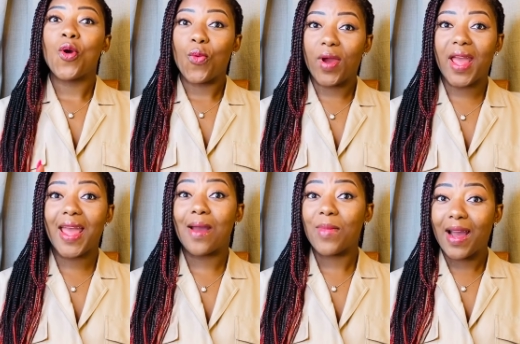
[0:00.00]
where I
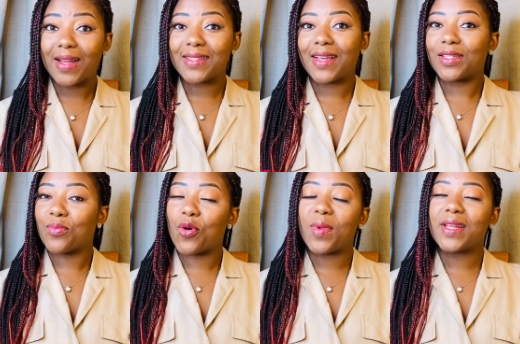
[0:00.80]
am at at the
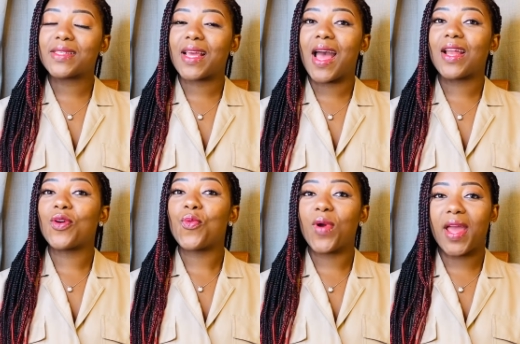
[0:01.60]
moment
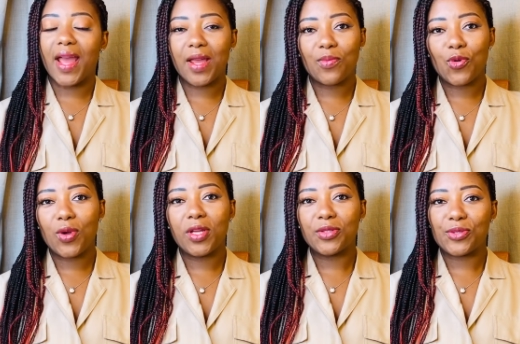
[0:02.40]
and where I am
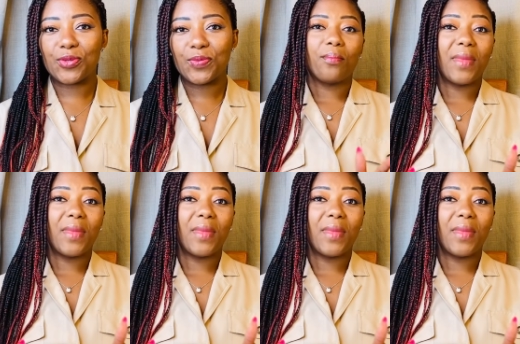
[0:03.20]
going to.